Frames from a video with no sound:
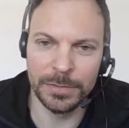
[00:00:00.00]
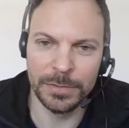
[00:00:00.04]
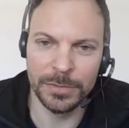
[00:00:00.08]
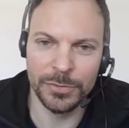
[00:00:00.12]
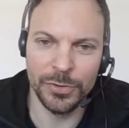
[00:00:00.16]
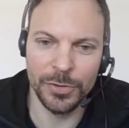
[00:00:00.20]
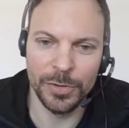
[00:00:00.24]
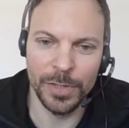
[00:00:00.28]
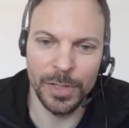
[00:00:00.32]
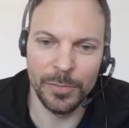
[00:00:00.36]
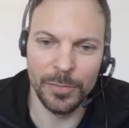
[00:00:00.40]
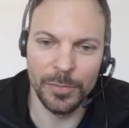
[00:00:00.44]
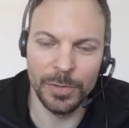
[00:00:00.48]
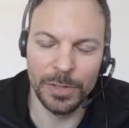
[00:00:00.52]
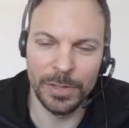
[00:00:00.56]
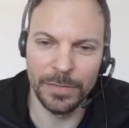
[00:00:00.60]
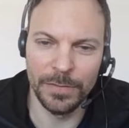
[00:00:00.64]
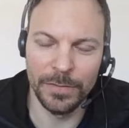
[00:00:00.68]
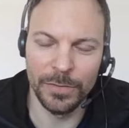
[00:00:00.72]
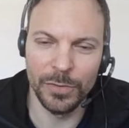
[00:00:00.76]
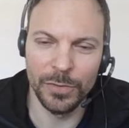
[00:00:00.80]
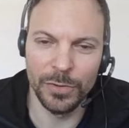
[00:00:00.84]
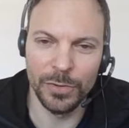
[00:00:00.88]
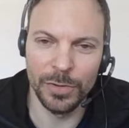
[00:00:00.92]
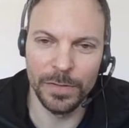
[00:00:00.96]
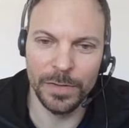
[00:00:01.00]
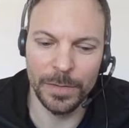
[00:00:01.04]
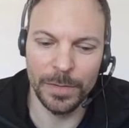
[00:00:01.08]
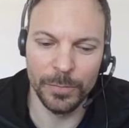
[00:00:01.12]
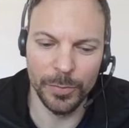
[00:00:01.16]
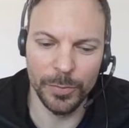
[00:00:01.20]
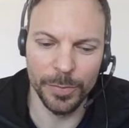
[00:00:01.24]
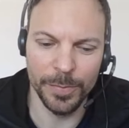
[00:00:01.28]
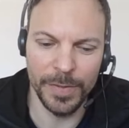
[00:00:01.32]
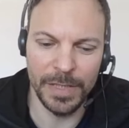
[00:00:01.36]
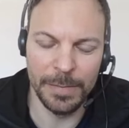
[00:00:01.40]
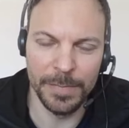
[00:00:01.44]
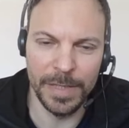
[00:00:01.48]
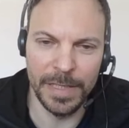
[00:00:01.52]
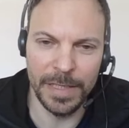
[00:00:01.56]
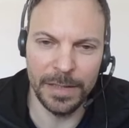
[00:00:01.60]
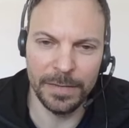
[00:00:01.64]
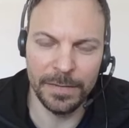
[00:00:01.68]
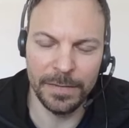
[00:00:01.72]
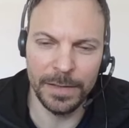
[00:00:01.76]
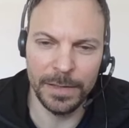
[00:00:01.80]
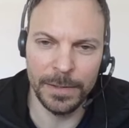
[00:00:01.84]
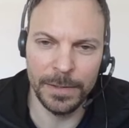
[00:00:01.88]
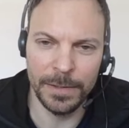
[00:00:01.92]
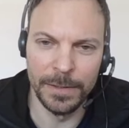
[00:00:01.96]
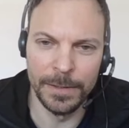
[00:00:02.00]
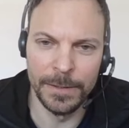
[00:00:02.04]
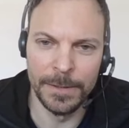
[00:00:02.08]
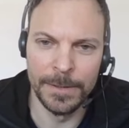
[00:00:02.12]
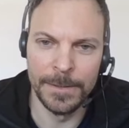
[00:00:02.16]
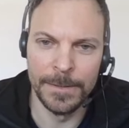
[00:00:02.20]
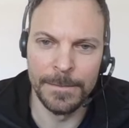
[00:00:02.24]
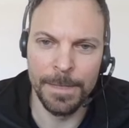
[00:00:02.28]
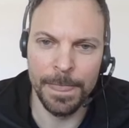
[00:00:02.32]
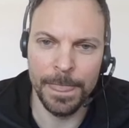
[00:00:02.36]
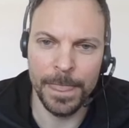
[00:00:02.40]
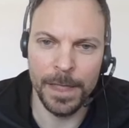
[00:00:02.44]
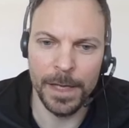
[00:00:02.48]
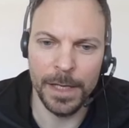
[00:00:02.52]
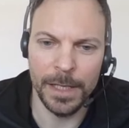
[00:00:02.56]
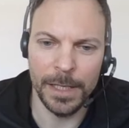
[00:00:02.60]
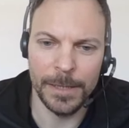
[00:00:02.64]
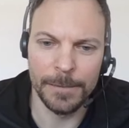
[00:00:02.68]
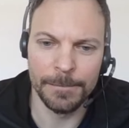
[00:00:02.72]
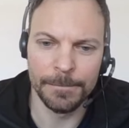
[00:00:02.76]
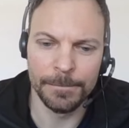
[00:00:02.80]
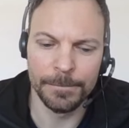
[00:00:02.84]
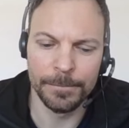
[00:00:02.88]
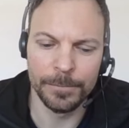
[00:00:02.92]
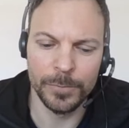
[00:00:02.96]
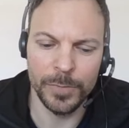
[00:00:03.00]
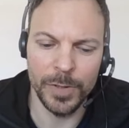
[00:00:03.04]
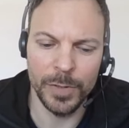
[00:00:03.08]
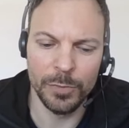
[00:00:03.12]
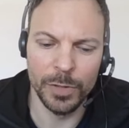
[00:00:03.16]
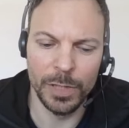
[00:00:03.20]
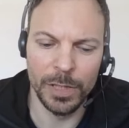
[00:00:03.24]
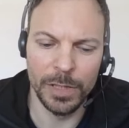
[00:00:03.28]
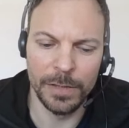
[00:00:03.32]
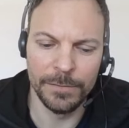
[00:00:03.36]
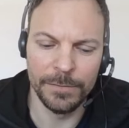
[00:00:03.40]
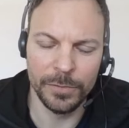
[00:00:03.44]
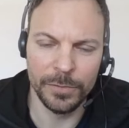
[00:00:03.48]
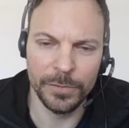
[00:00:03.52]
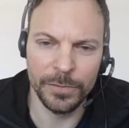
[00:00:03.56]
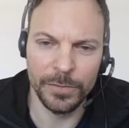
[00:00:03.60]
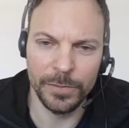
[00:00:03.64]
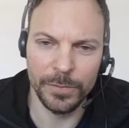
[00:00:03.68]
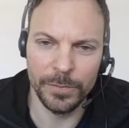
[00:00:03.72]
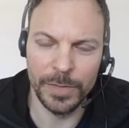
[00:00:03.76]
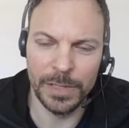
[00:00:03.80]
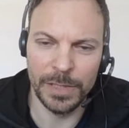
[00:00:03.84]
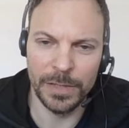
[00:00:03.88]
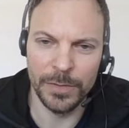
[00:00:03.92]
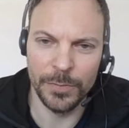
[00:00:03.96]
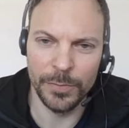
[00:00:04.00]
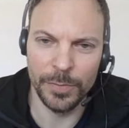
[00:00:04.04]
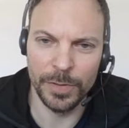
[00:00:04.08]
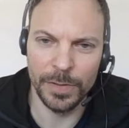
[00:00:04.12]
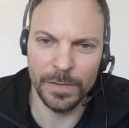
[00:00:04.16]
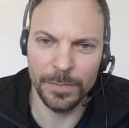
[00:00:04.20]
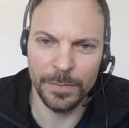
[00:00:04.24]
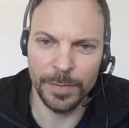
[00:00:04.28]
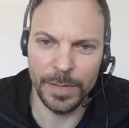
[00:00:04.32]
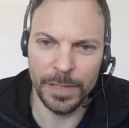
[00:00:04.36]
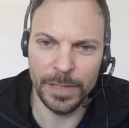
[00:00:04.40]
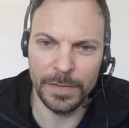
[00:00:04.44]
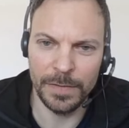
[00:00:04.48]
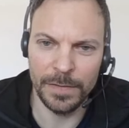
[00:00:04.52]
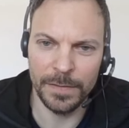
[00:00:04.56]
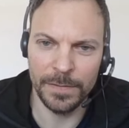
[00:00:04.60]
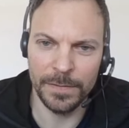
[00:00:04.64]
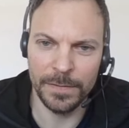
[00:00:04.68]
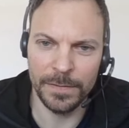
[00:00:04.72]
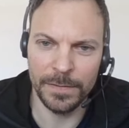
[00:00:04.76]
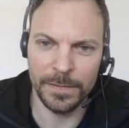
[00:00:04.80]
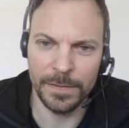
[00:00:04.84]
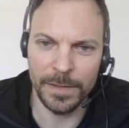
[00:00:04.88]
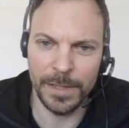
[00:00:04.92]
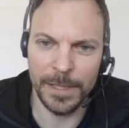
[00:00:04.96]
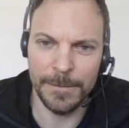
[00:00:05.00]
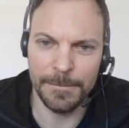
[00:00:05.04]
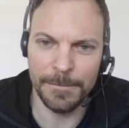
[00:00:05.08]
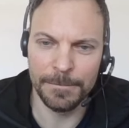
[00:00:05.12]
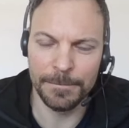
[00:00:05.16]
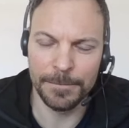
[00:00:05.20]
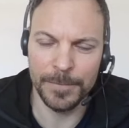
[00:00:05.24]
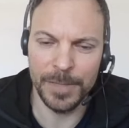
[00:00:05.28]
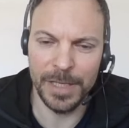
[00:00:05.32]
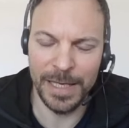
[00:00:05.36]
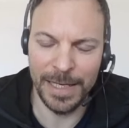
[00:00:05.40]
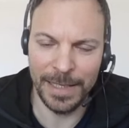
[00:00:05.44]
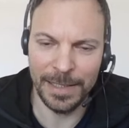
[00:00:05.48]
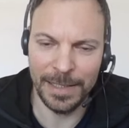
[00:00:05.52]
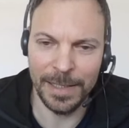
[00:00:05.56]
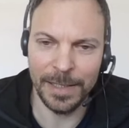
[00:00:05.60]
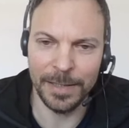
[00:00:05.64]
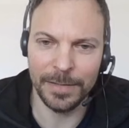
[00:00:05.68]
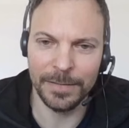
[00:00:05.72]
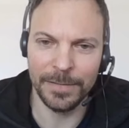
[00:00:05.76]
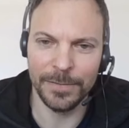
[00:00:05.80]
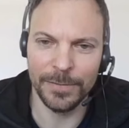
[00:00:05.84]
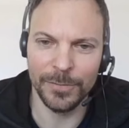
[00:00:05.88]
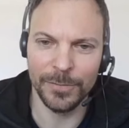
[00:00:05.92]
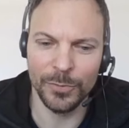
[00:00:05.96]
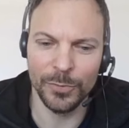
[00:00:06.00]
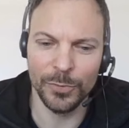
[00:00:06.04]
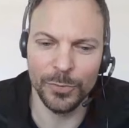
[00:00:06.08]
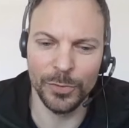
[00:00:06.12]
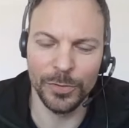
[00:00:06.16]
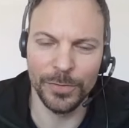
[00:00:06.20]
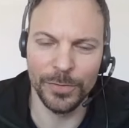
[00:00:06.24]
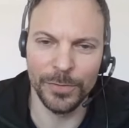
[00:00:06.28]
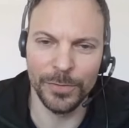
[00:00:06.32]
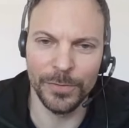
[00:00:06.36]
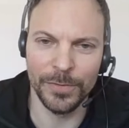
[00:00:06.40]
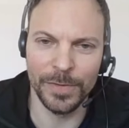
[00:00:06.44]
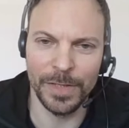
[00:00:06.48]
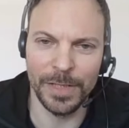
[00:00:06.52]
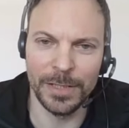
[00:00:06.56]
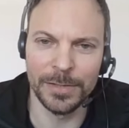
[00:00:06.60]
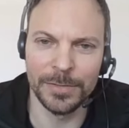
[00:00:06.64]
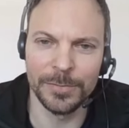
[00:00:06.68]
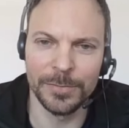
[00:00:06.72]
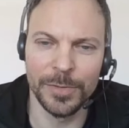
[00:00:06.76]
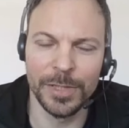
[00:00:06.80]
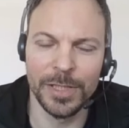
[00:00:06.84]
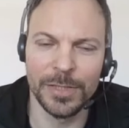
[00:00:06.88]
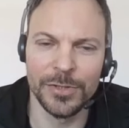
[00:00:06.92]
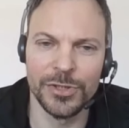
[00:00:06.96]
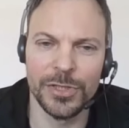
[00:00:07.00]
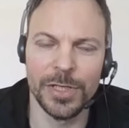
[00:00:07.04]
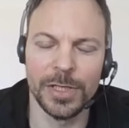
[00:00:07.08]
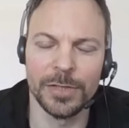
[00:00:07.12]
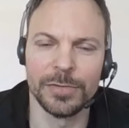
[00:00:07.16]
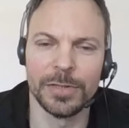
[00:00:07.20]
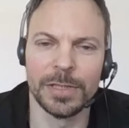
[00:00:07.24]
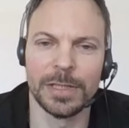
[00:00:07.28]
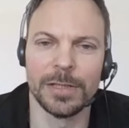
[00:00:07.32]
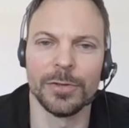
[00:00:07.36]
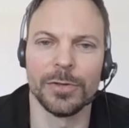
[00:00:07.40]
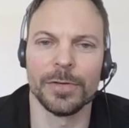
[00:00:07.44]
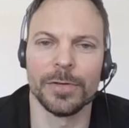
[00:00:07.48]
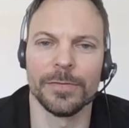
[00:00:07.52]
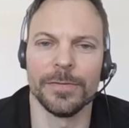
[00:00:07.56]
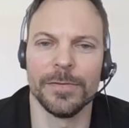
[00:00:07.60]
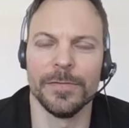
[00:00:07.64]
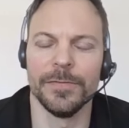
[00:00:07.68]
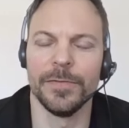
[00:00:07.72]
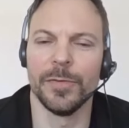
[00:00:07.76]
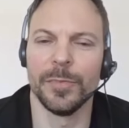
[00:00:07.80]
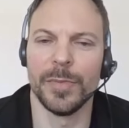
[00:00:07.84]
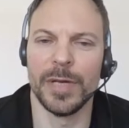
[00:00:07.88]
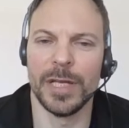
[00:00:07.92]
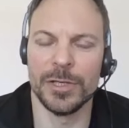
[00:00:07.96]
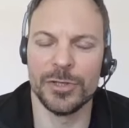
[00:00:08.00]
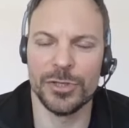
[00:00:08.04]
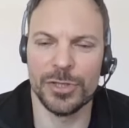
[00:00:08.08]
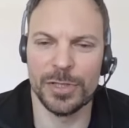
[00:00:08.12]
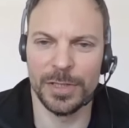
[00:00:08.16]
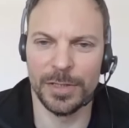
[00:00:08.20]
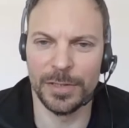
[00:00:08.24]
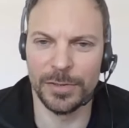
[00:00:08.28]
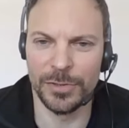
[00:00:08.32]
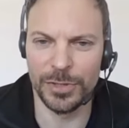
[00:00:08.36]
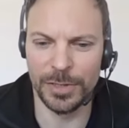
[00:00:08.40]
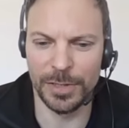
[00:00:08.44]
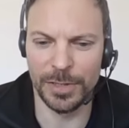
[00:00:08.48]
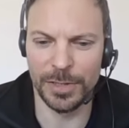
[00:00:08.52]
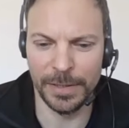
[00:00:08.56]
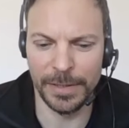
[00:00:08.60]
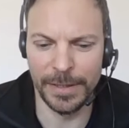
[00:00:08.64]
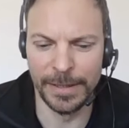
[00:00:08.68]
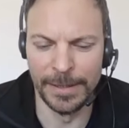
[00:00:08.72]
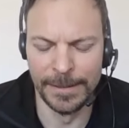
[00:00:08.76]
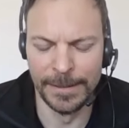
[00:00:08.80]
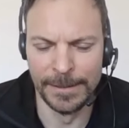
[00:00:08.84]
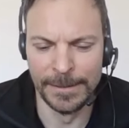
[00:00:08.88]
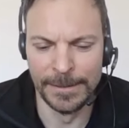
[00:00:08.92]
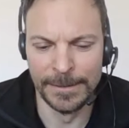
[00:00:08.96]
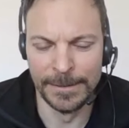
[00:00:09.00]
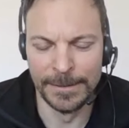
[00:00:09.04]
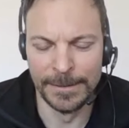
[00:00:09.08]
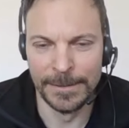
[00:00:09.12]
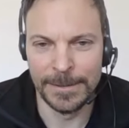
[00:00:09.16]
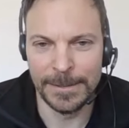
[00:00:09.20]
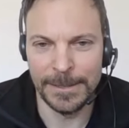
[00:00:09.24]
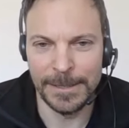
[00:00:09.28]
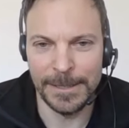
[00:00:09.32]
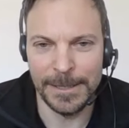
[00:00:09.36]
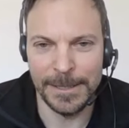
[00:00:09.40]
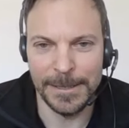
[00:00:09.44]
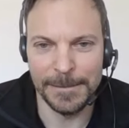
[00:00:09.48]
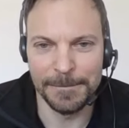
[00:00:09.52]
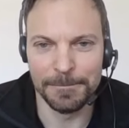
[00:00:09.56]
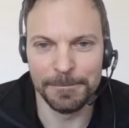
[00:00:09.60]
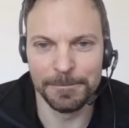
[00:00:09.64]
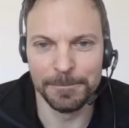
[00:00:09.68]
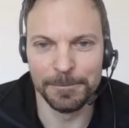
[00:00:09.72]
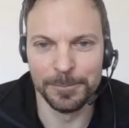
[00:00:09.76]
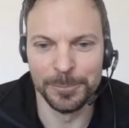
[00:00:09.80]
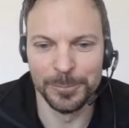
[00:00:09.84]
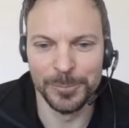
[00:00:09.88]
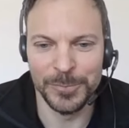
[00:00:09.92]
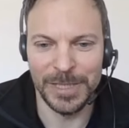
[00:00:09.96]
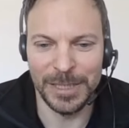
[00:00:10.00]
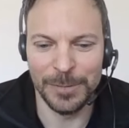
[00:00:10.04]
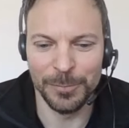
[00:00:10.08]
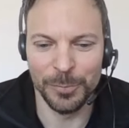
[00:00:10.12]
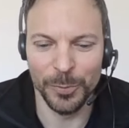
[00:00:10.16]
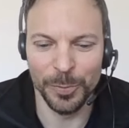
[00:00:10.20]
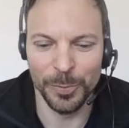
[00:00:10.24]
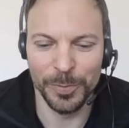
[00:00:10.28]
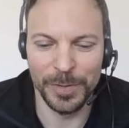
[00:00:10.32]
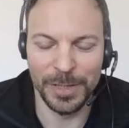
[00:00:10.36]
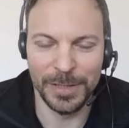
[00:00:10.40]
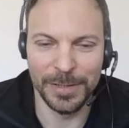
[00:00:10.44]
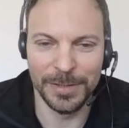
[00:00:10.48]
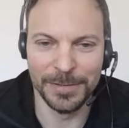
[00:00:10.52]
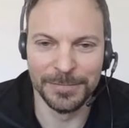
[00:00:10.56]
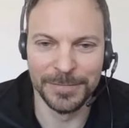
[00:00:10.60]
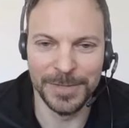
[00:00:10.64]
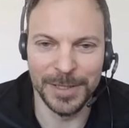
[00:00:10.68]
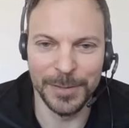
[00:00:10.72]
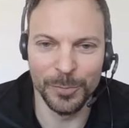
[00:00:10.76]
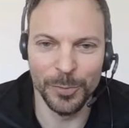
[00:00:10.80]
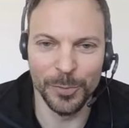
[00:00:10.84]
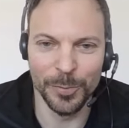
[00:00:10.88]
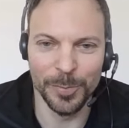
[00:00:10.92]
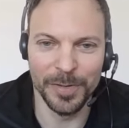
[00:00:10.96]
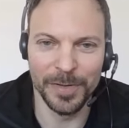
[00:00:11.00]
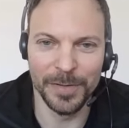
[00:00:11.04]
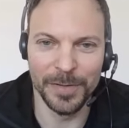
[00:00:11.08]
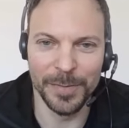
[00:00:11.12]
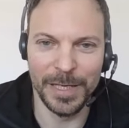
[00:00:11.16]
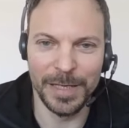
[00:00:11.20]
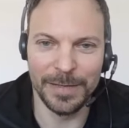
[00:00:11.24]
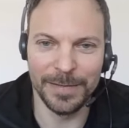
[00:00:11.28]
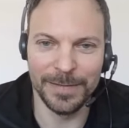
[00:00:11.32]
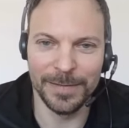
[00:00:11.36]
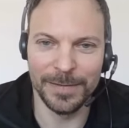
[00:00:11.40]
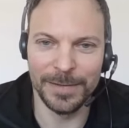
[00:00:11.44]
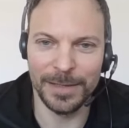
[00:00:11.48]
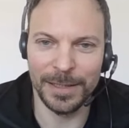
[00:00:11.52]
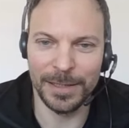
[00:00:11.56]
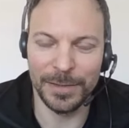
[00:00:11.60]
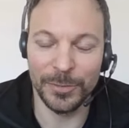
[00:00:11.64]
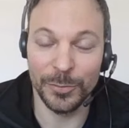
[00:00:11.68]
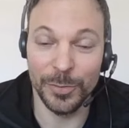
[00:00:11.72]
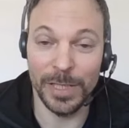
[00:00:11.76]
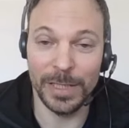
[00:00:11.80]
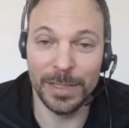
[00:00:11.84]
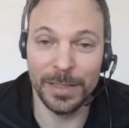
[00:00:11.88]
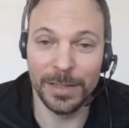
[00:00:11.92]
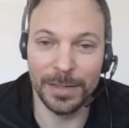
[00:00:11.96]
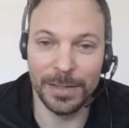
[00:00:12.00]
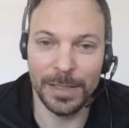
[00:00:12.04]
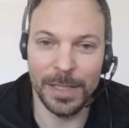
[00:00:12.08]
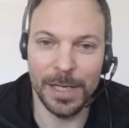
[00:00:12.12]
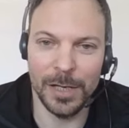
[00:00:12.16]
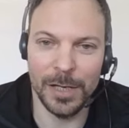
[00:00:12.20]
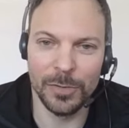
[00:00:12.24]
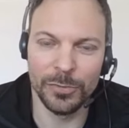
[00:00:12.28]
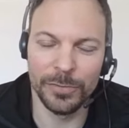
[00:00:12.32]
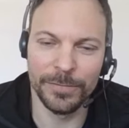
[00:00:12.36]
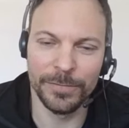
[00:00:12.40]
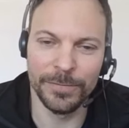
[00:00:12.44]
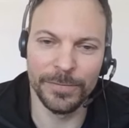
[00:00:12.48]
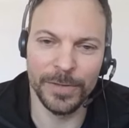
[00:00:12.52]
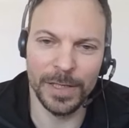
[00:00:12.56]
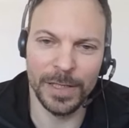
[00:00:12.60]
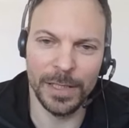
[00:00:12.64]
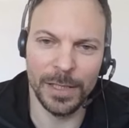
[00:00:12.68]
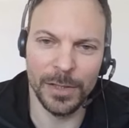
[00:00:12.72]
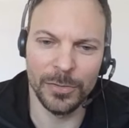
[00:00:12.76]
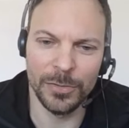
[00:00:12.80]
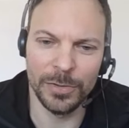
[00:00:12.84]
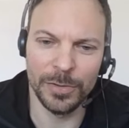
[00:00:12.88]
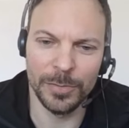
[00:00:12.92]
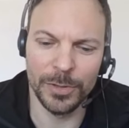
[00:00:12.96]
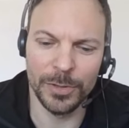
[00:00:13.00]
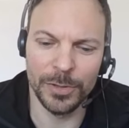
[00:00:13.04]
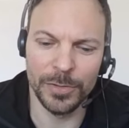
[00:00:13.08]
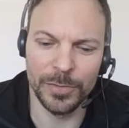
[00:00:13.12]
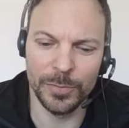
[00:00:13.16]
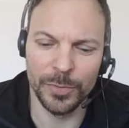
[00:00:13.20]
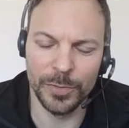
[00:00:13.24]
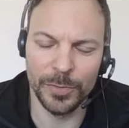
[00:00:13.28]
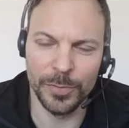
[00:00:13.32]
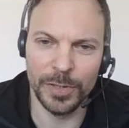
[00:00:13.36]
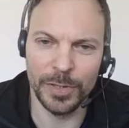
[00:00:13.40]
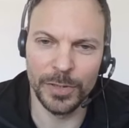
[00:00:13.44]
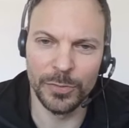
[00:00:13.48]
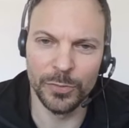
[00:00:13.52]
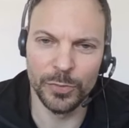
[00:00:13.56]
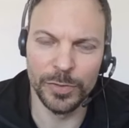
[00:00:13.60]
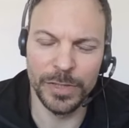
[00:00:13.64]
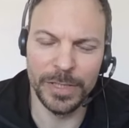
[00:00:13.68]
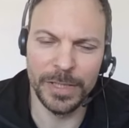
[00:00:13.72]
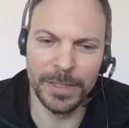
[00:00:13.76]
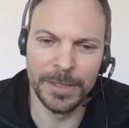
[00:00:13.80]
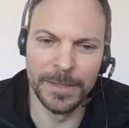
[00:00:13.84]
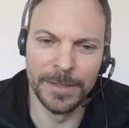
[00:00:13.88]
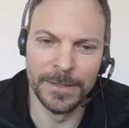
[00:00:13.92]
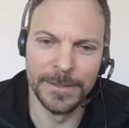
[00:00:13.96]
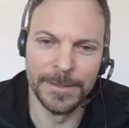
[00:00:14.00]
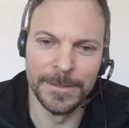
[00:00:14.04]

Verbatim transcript: join our Discord. That would be amazing. Um, we will have also many Twitter spaces um, ahead of us. So also there we are sharing a lot of information additionally. Um, that would be that would be the best. Uh, create an account, find out about what we are doing.